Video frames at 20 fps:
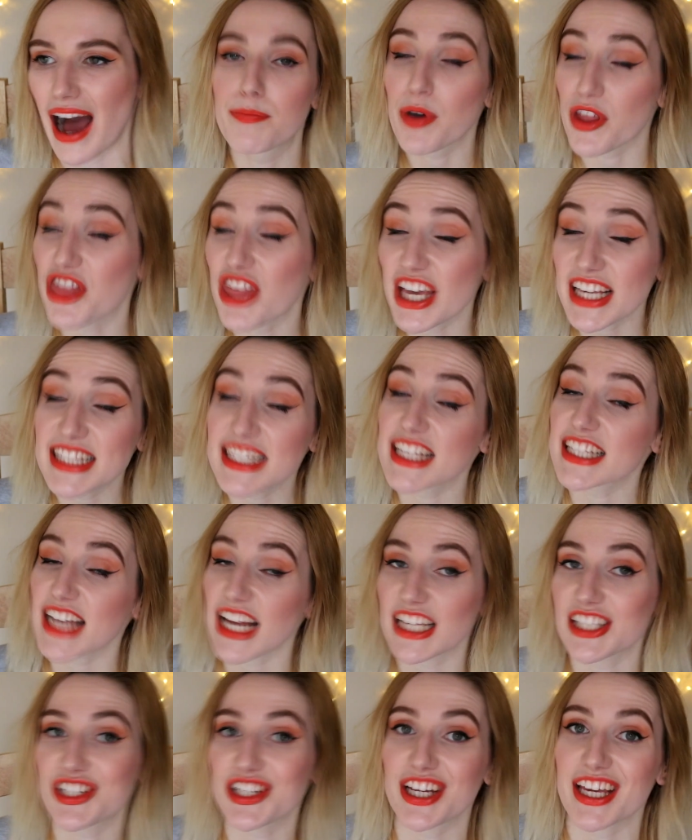But this is
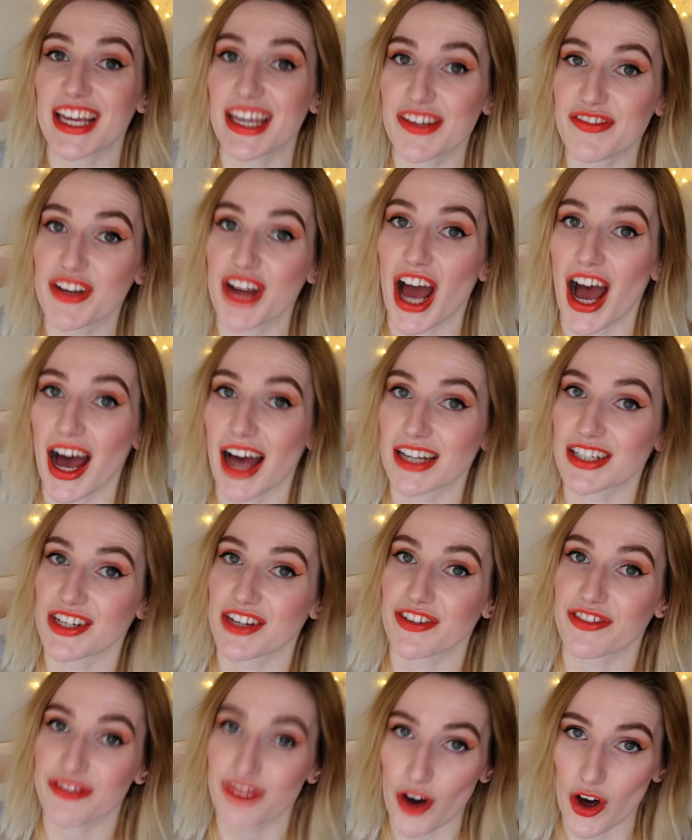actually even
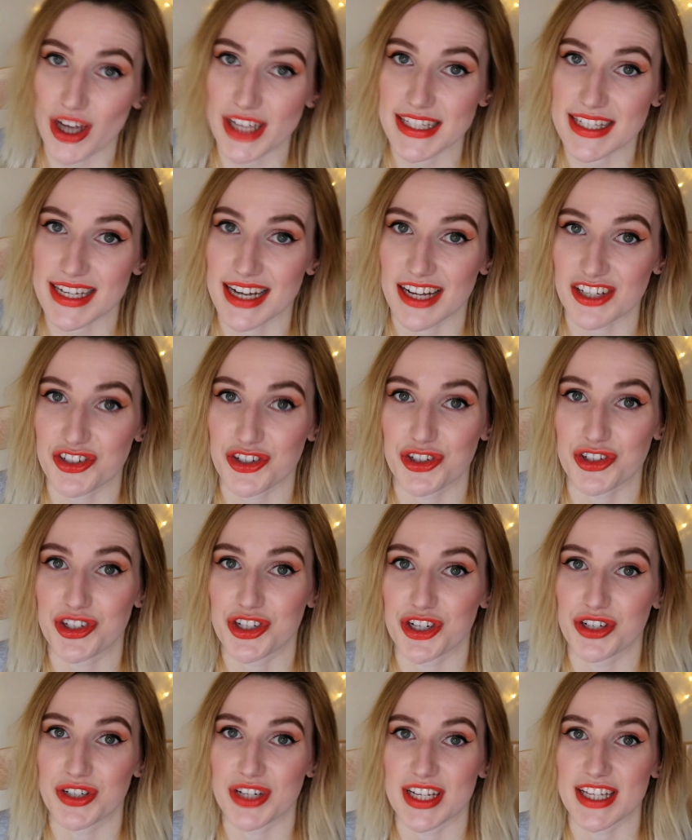harder for international
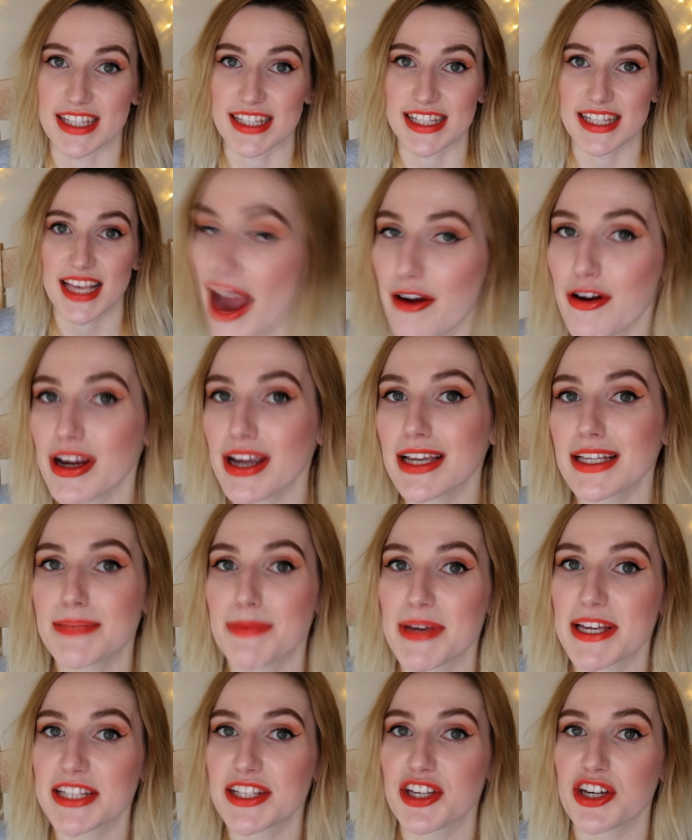students. Eric has
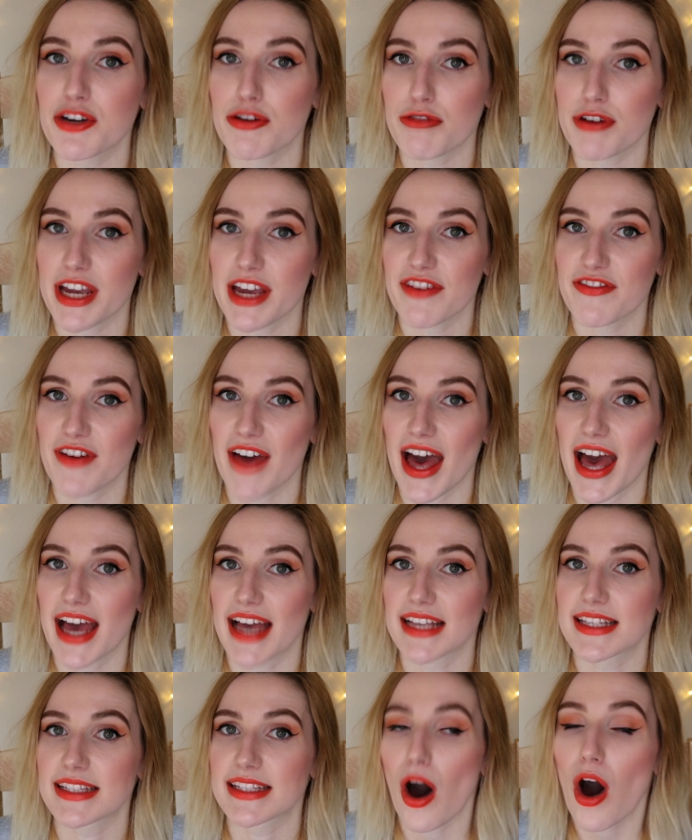been to career
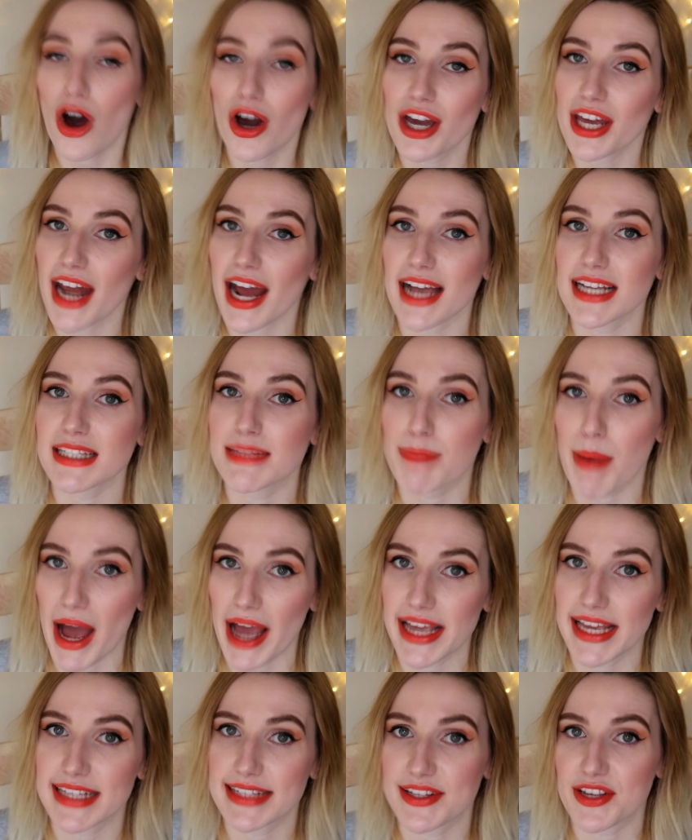fairs organised
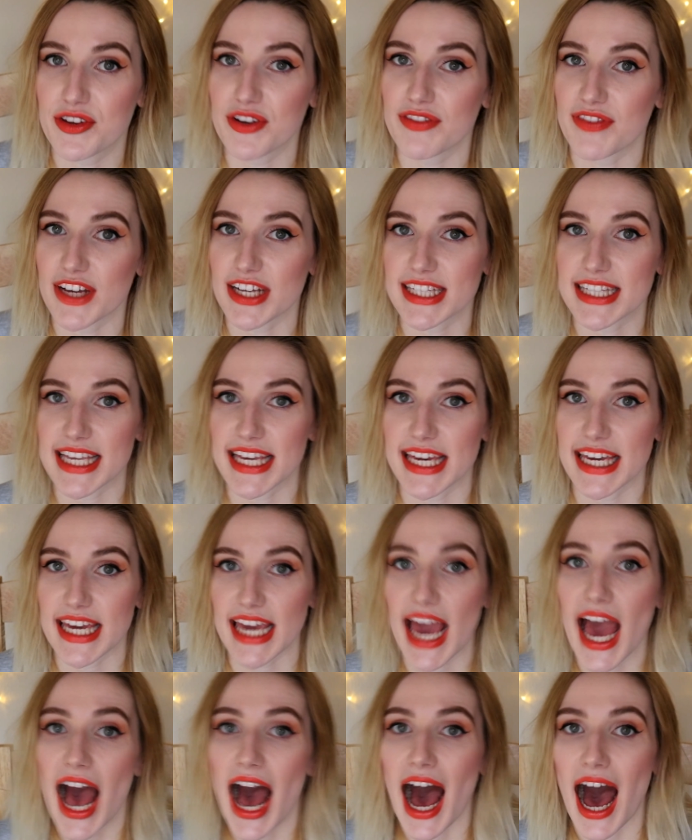by his university,